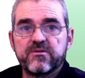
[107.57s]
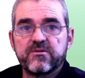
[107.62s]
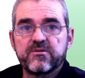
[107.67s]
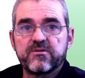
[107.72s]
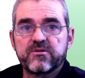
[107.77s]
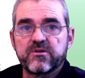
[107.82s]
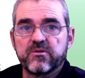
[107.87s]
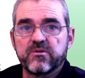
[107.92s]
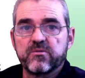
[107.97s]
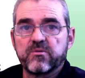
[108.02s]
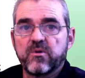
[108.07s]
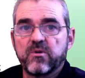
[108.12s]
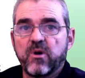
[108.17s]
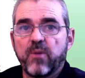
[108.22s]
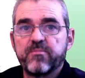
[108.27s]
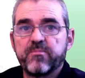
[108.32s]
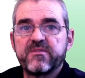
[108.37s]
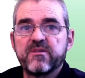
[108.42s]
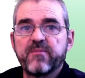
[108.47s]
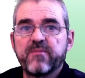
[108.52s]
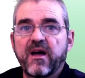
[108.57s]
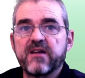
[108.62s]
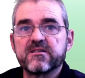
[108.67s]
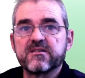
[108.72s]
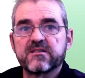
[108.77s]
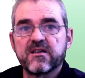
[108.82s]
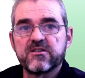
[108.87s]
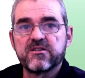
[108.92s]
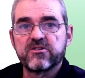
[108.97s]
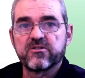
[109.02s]
So
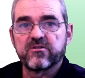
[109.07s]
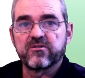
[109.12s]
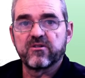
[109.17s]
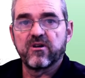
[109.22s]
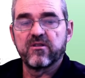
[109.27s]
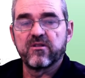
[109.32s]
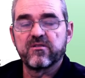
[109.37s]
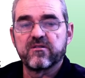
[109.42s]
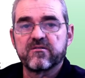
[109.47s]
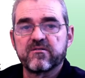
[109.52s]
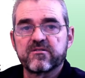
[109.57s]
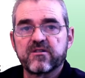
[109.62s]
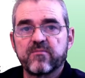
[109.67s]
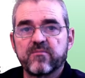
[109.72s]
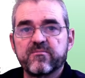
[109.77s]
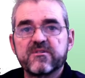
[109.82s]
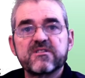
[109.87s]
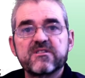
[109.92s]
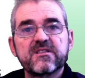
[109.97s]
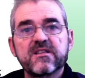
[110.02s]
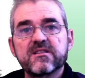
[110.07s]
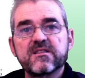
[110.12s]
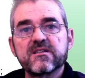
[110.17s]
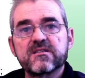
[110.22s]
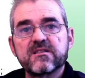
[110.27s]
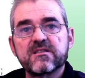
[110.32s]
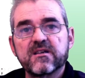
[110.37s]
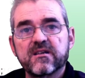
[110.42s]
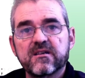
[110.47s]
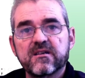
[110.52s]
optimization under some
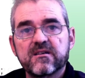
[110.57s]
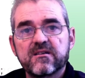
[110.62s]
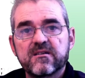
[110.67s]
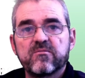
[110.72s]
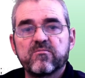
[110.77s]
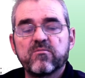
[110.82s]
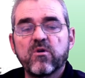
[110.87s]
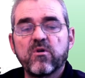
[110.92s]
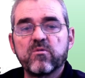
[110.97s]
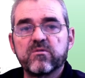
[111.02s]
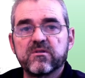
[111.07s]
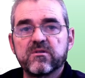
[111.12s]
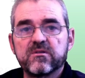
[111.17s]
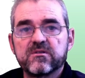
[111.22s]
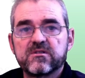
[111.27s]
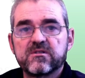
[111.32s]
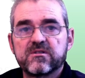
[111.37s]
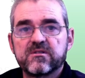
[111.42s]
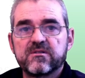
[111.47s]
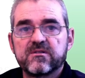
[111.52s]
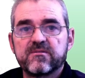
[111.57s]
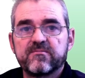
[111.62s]
statistic models